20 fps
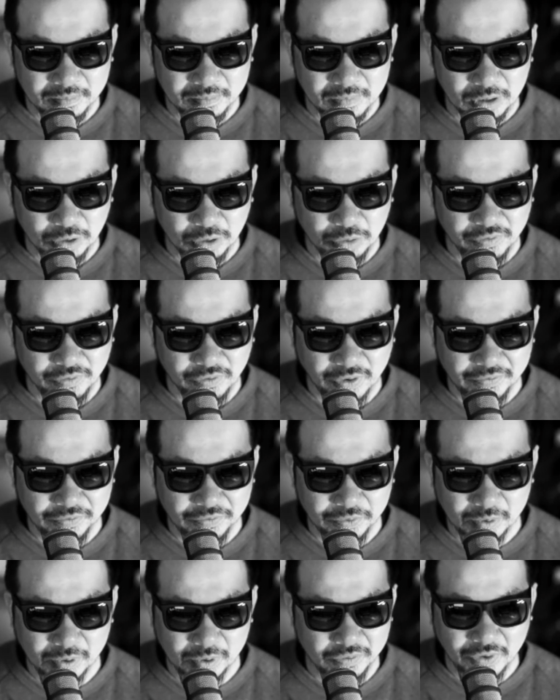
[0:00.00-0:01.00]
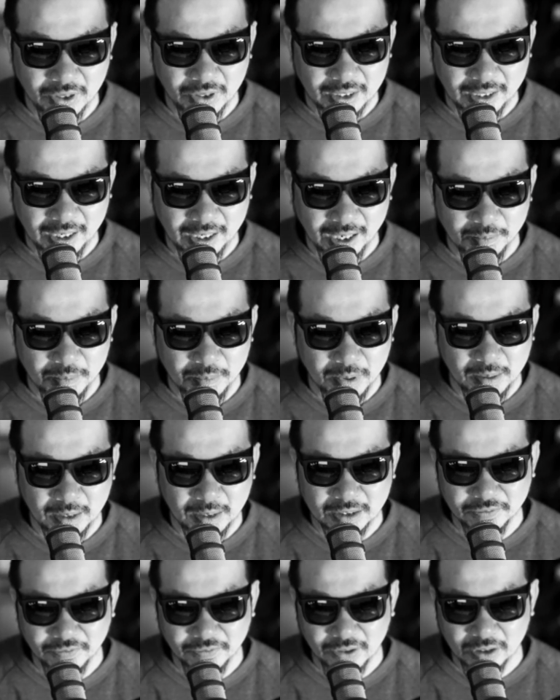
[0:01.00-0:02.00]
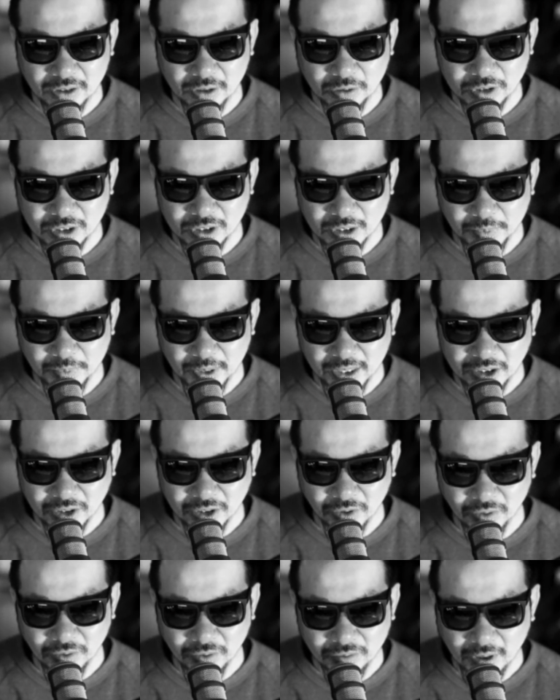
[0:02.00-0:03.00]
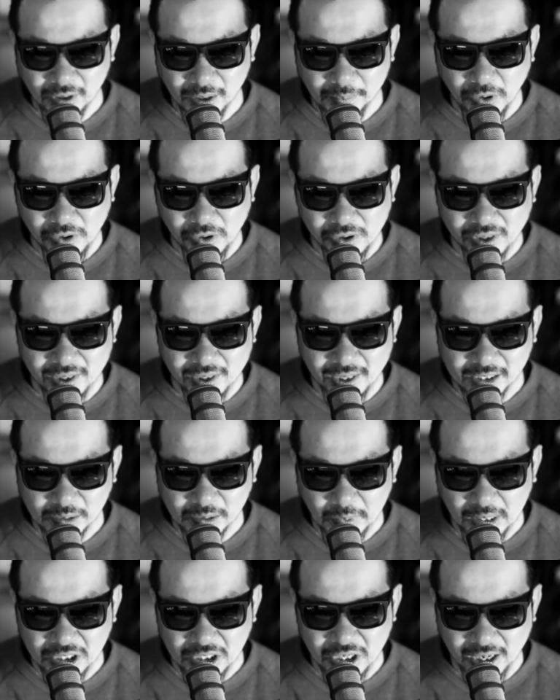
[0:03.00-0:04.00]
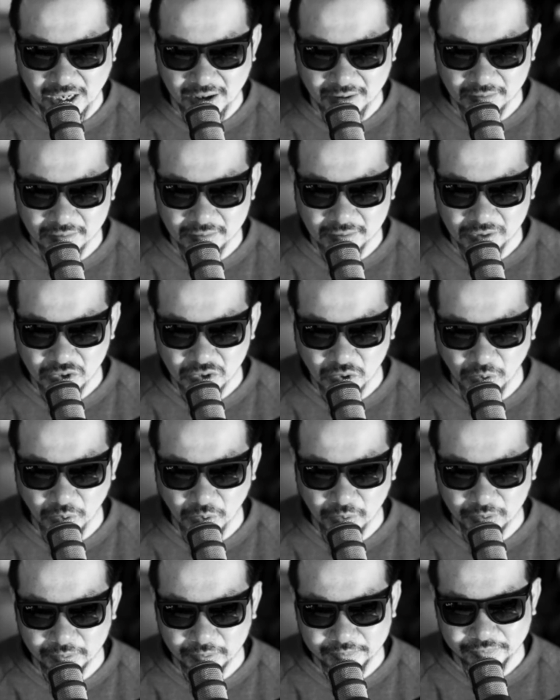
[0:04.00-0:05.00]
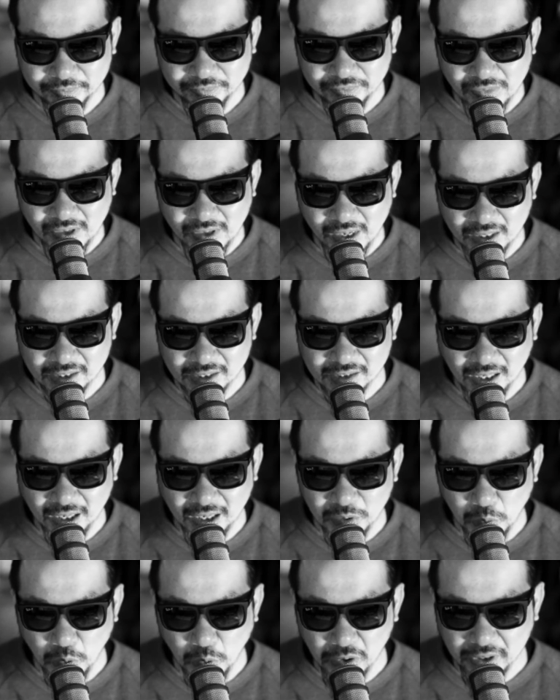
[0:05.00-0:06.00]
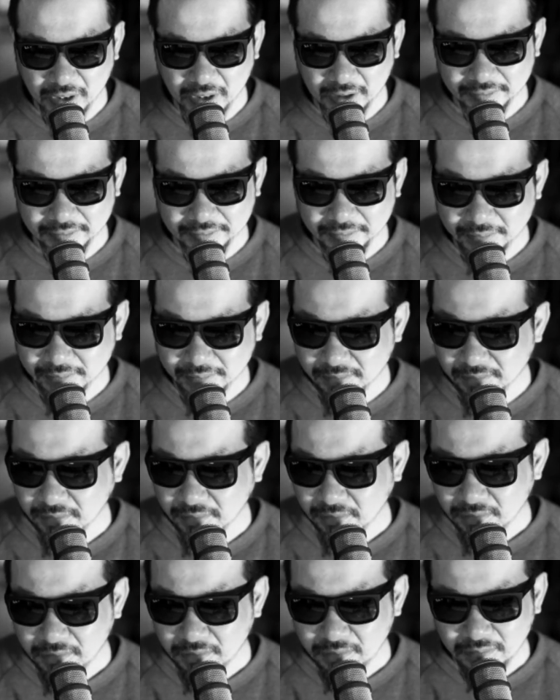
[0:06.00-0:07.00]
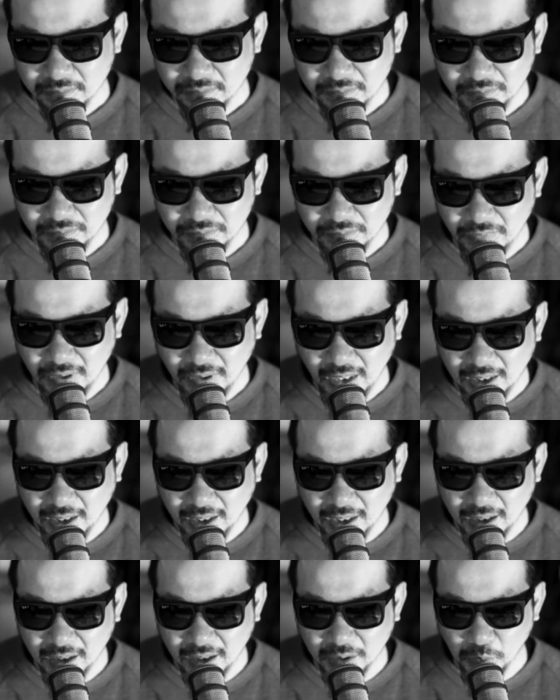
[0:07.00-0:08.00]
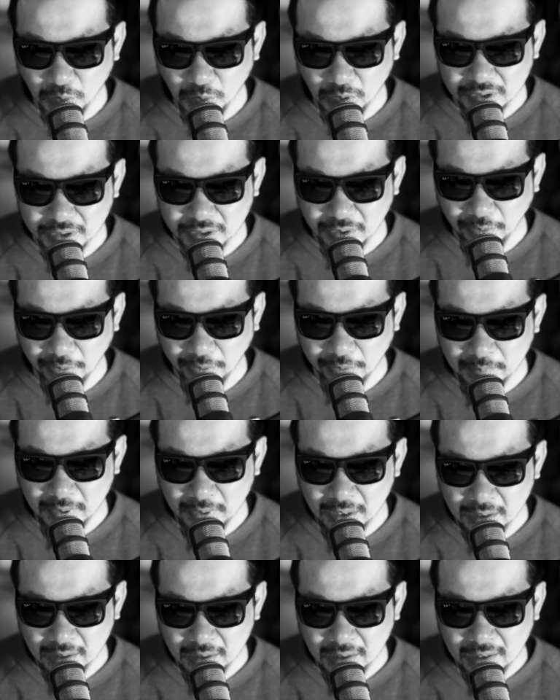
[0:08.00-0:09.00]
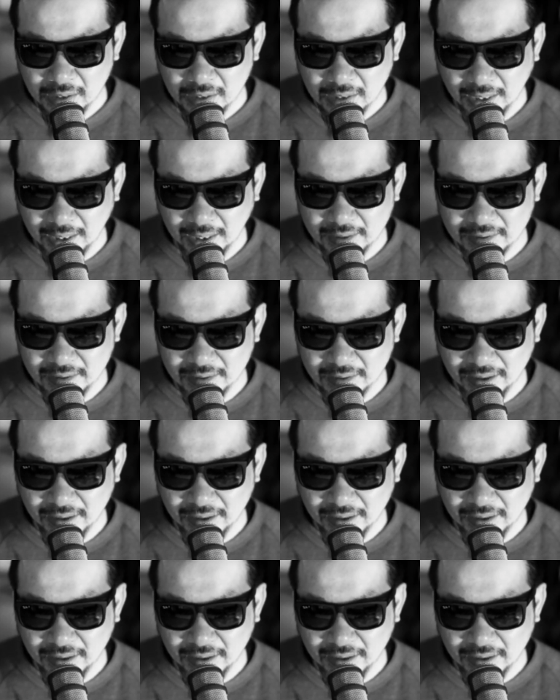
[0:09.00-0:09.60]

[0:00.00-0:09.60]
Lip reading: couldn't find a cab. And I'm like, it's fucking Coogee Beach, you know. I'm only the next beach down. So I just started walking, and I walked at home, and